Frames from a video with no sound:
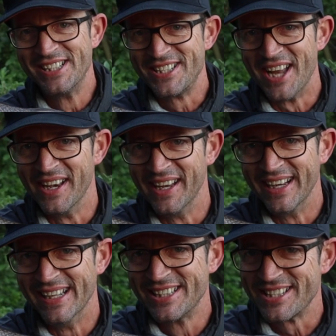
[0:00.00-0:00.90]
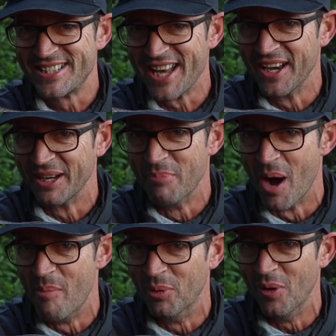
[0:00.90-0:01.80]
stunning
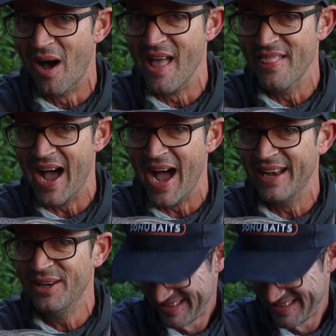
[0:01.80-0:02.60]
barbel like that.